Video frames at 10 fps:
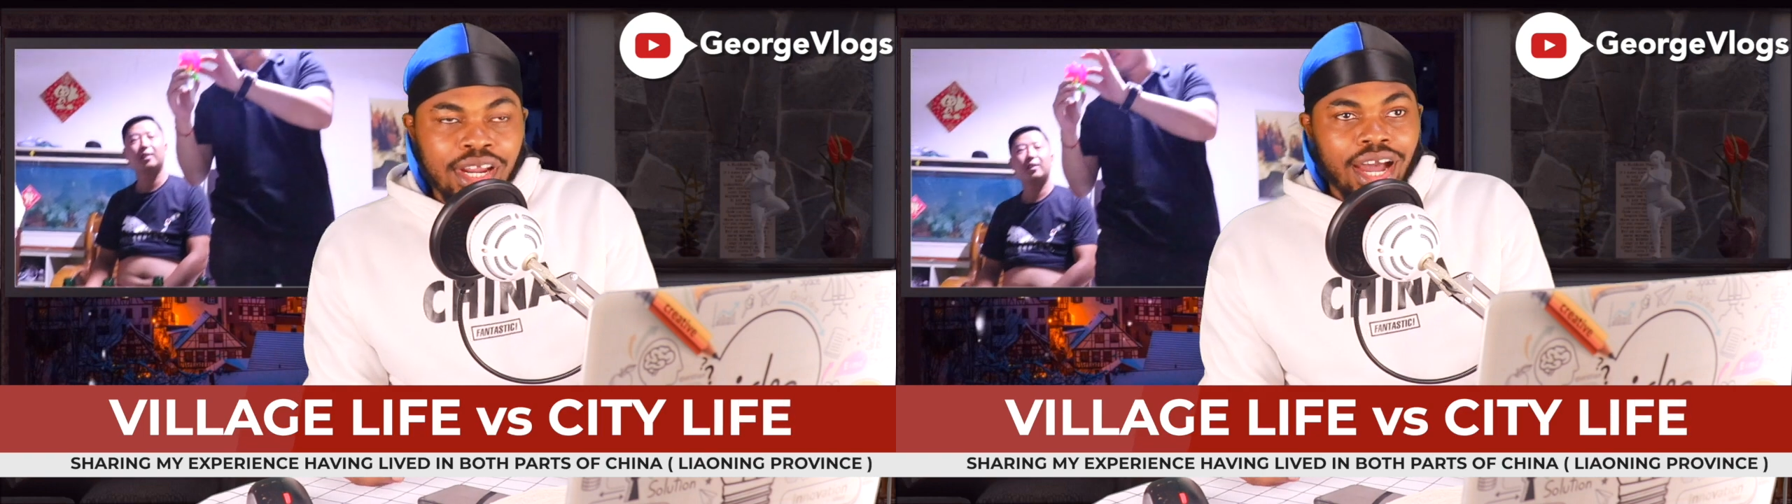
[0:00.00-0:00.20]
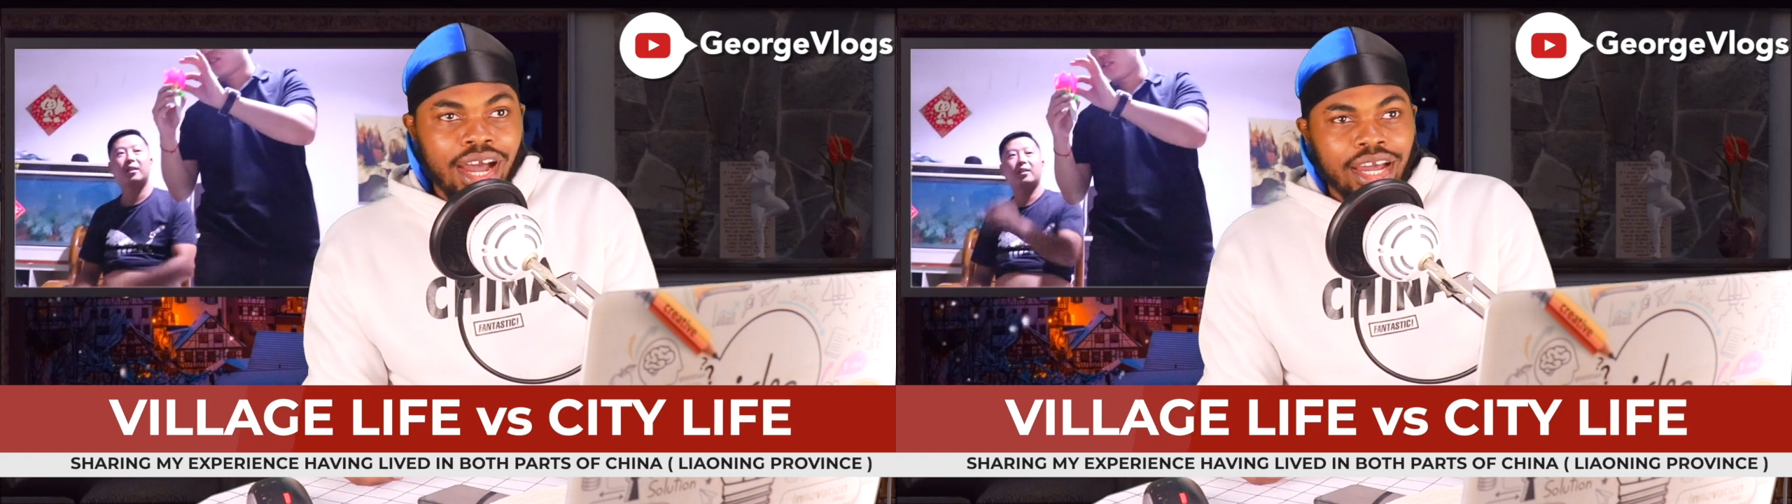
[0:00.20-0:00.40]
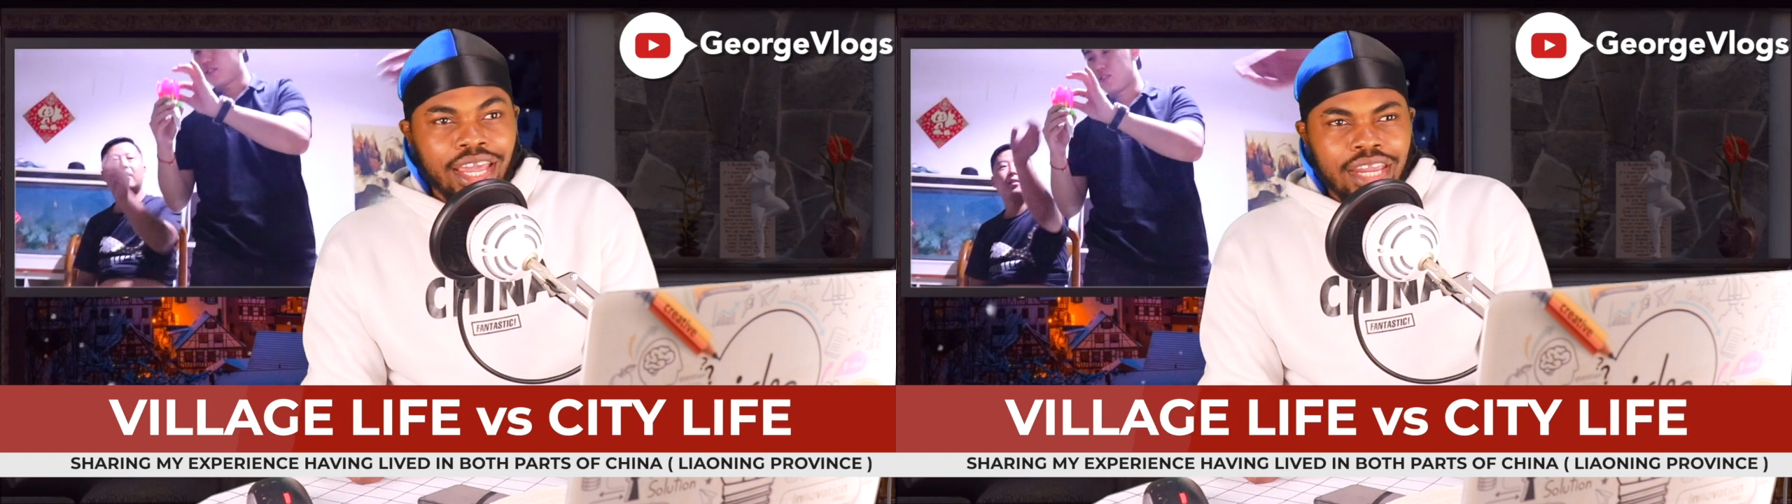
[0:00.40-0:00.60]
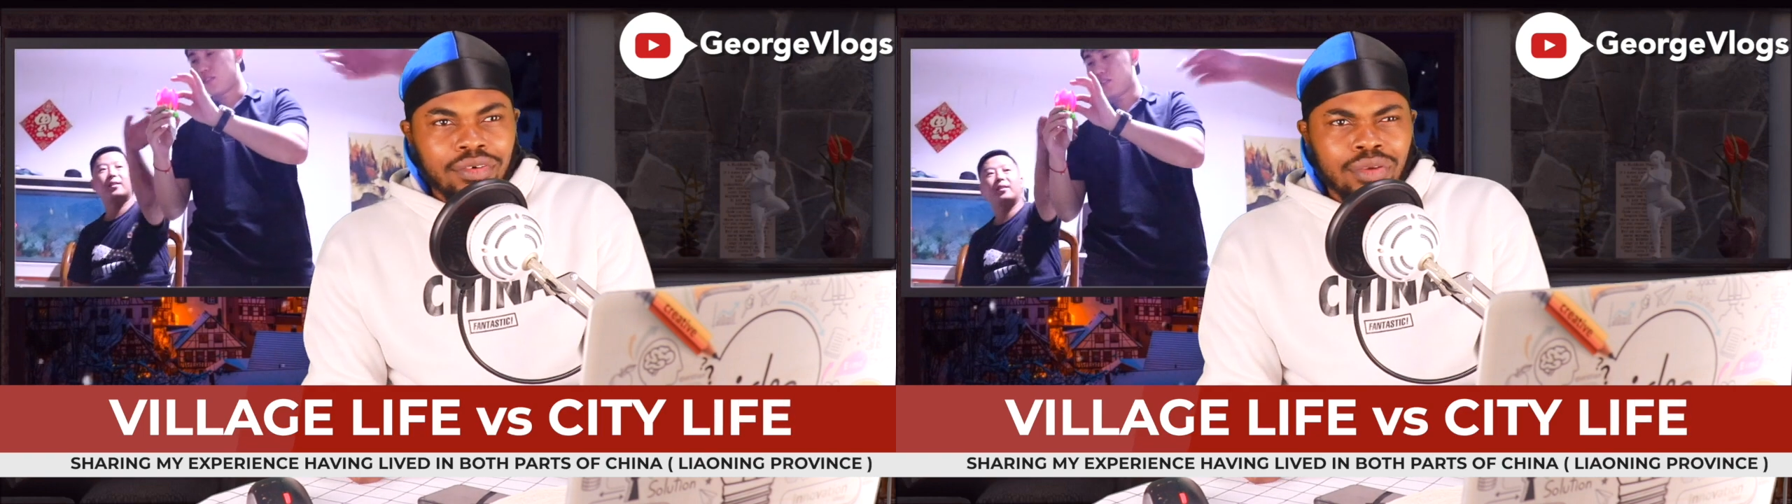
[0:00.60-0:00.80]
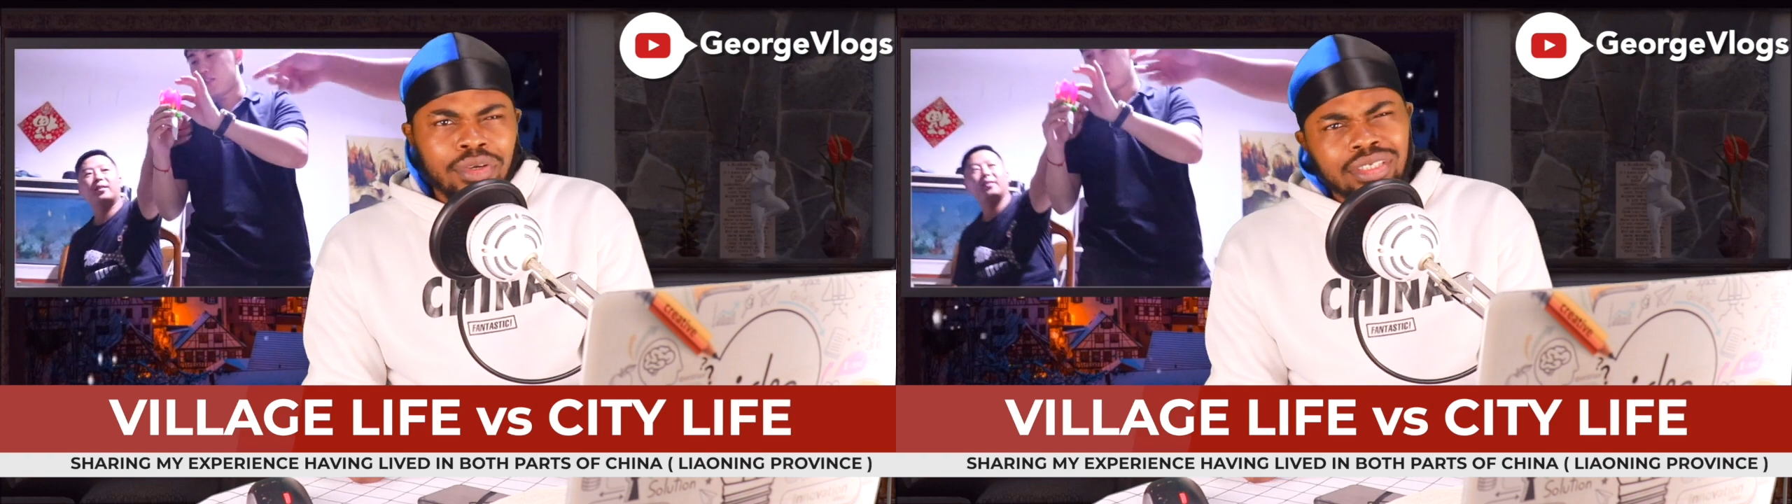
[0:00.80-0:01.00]
Hey
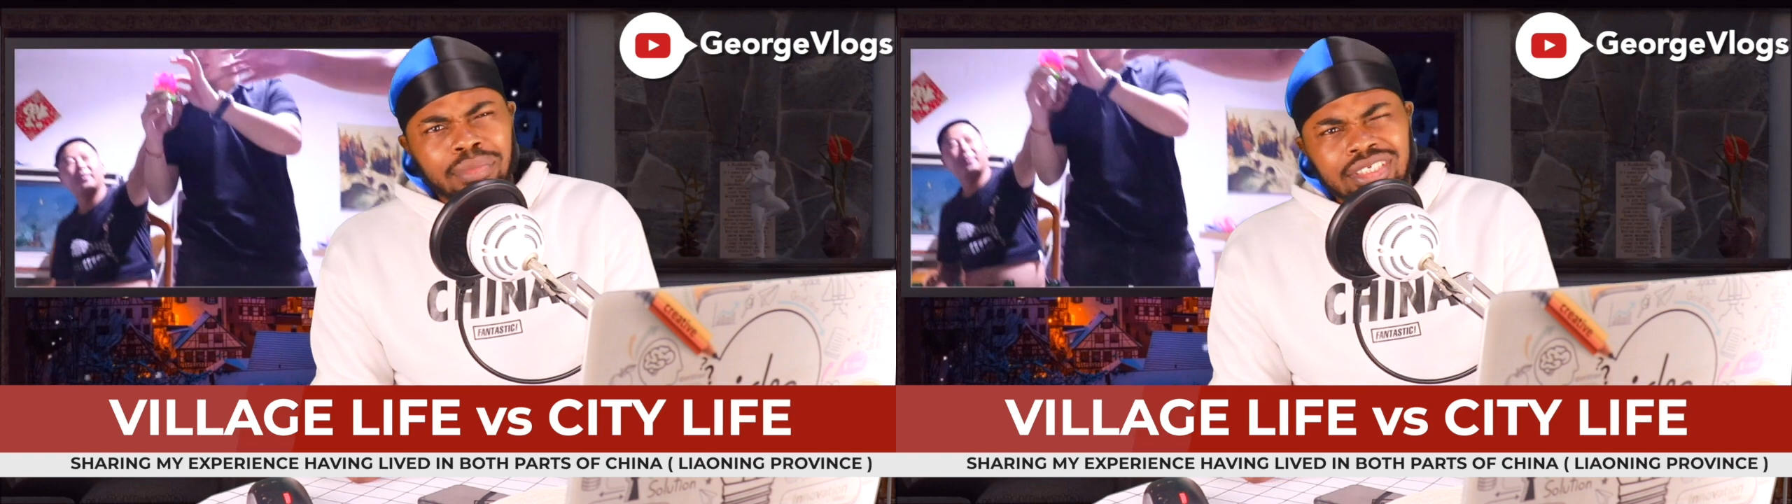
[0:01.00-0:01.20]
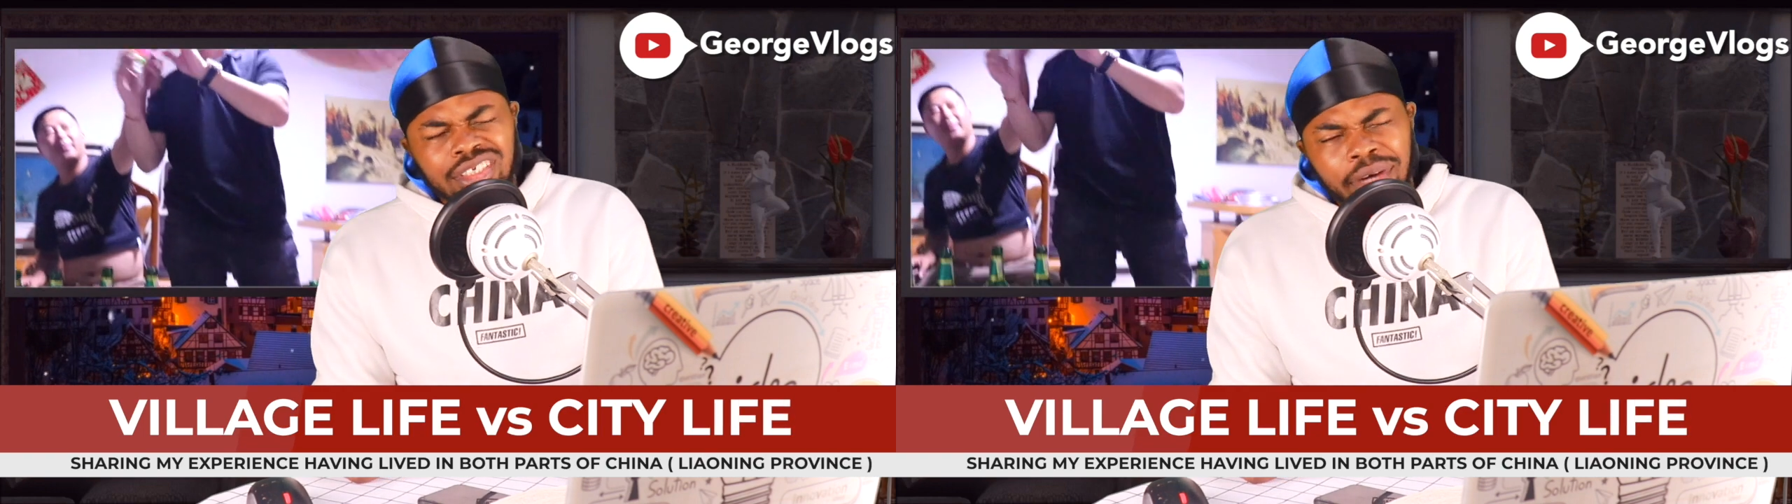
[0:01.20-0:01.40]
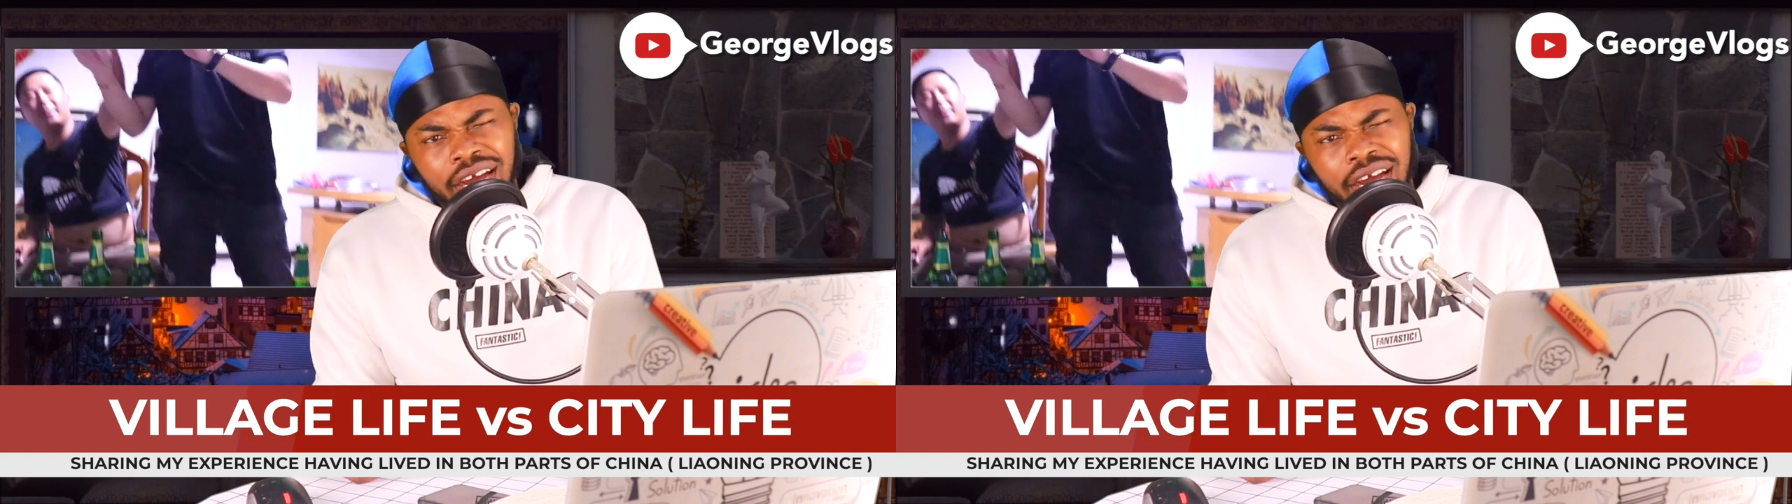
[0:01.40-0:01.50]
Rain, where's your money, Jama?